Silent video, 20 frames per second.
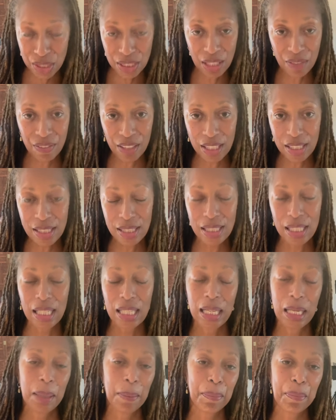of us,
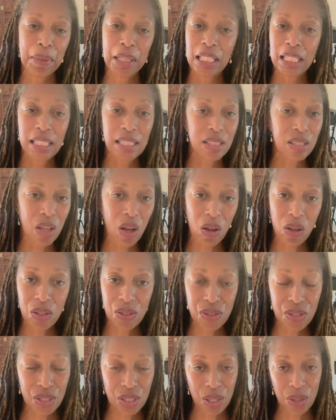but it
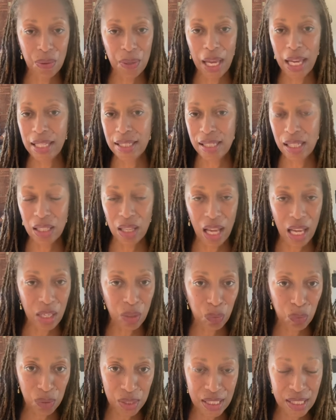also has a lot
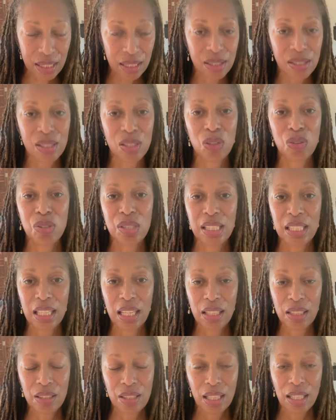of risk
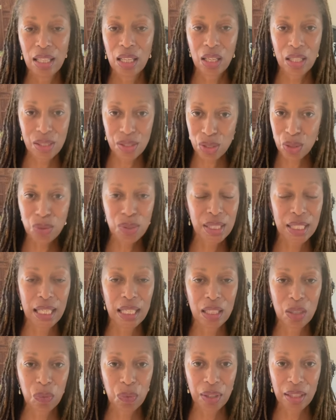
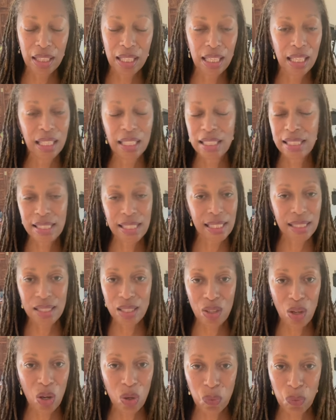associated with it, and it doesn't
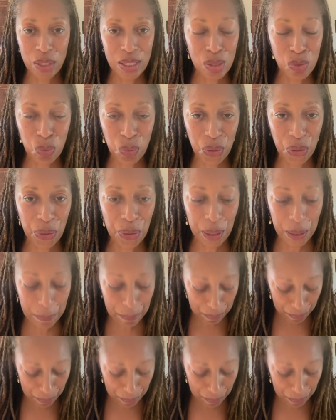always work.